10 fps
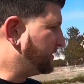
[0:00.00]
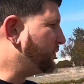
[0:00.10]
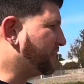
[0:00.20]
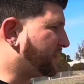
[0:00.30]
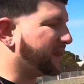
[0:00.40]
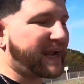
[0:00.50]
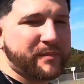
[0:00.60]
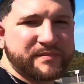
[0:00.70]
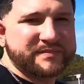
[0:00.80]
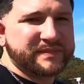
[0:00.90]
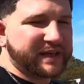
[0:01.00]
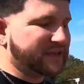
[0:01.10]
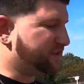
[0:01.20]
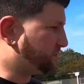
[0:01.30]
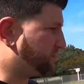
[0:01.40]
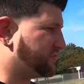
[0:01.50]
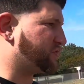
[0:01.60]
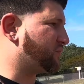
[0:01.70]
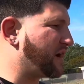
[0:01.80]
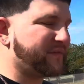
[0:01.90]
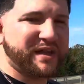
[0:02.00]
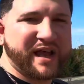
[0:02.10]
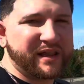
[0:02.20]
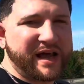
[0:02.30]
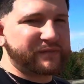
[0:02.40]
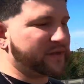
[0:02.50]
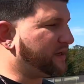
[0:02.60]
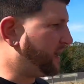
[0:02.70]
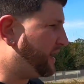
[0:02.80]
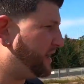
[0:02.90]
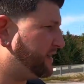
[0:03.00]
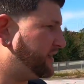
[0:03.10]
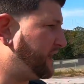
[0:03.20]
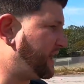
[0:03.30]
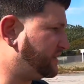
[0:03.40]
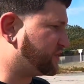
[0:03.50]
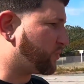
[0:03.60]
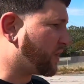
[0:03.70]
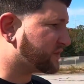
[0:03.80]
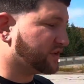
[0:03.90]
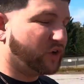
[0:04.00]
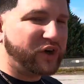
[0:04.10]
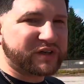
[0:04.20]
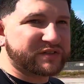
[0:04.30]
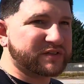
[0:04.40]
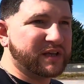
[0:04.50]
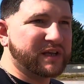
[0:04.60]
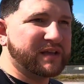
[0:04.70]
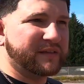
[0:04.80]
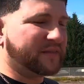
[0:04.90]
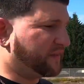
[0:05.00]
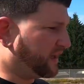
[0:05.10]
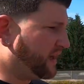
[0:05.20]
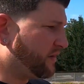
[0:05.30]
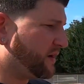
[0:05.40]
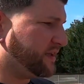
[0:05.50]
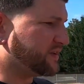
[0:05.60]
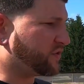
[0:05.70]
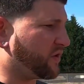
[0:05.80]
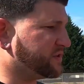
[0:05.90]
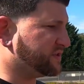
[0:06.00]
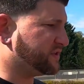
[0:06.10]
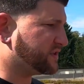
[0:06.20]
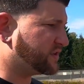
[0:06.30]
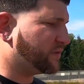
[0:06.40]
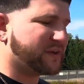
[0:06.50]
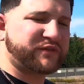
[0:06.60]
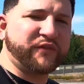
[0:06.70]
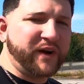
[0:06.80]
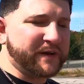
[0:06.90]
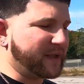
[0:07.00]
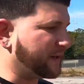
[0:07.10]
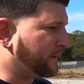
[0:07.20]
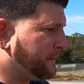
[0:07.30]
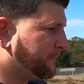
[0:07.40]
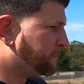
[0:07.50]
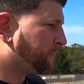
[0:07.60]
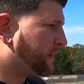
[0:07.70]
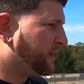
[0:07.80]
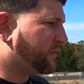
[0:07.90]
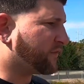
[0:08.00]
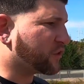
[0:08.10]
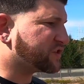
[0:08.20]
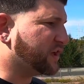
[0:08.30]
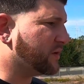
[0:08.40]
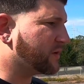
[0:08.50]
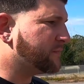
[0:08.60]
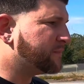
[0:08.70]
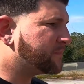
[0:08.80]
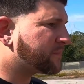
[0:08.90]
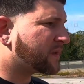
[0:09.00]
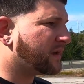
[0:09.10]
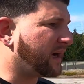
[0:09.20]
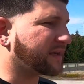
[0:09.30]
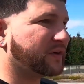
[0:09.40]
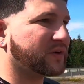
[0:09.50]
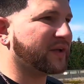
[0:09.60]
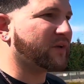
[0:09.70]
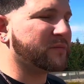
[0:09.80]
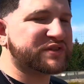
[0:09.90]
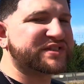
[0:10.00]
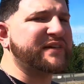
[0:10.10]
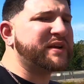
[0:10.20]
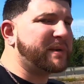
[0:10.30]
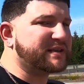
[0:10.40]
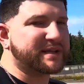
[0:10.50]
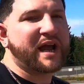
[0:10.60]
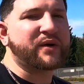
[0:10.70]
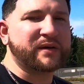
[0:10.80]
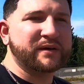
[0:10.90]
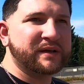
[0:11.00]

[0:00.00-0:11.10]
with a cam. And it's just revving the hell out of it, and it just works. It hooks. The gearing in these cars is just so much fun. Like first gear, I can go to like almost 70 miles an hour,